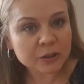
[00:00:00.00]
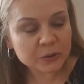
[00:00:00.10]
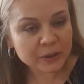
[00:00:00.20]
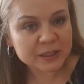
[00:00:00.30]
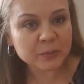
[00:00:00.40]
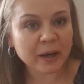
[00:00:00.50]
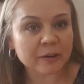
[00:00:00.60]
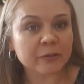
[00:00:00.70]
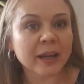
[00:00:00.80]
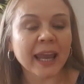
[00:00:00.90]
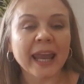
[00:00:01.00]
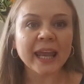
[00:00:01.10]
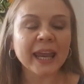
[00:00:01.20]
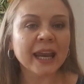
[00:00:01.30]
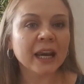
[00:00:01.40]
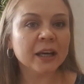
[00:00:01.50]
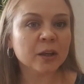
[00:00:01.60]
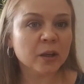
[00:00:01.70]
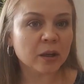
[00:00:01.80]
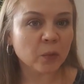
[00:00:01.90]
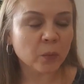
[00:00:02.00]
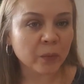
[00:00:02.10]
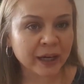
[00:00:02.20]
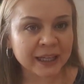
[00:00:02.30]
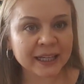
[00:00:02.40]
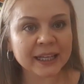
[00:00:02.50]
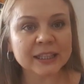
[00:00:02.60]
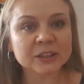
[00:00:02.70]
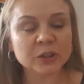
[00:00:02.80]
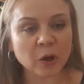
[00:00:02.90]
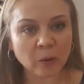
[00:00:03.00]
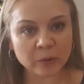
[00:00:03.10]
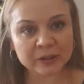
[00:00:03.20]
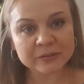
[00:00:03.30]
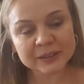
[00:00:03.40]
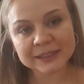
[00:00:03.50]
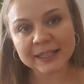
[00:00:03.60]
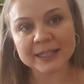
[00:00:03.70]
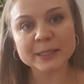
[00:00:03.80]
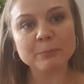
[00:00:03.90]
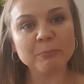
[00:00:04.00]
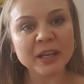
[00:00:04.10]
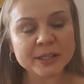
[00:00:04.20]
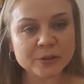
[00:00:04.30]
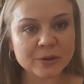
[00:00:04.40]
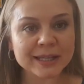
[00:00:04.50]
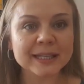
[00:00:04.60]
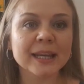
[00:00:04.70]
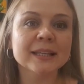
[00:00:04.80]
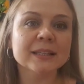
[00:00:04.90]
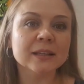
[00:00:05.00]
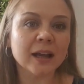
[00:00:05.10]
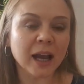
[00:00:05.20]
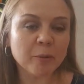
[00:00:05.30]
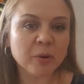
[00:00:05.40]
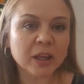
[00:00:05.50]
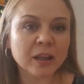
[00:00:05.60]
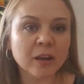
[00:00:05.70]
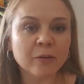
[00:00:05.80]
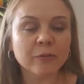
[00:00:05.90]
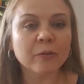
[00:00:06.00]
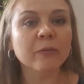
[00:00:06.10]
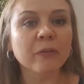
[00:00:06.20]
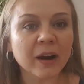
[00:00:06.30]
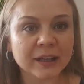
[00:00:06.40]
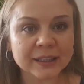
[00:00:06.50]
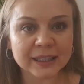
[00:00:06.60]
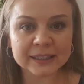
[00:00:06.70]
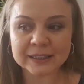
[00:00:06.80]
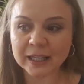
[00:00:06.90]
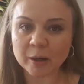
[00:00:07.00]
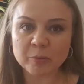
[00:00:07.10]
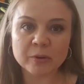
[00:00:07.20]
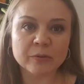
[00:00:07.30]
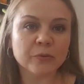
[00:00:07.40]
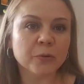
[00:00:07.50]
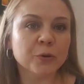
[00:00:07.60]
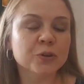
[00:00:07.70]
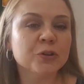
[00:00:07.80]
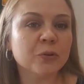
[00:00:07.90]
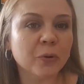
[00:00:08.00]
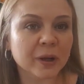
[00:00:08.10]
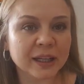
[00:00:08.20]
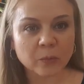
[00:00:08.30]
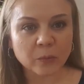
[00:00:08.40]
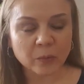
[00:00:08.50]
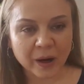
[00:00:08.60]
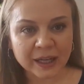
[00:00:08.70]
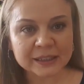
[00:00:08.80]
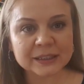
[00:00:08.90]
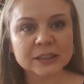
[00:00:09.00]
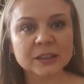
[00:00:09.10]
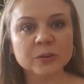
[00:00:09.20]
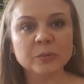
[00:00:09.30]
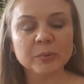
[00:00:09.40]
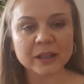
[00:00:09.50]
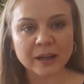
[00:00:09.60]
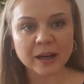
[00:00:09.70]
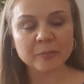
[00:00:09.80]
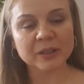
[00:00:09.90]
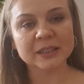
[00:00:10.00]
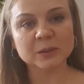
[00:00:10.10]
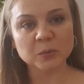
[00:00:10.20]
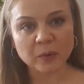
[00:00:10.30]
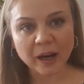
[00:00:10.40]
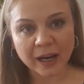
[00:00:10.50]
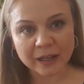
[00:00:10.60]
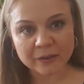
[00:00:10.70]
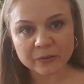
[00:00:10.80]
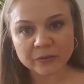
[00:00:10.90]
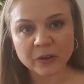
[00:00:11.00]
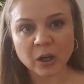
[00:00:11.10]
to his wife. And when he's going to see his mistress, he's coming for fun, he's coming for joy. Once you become his wife,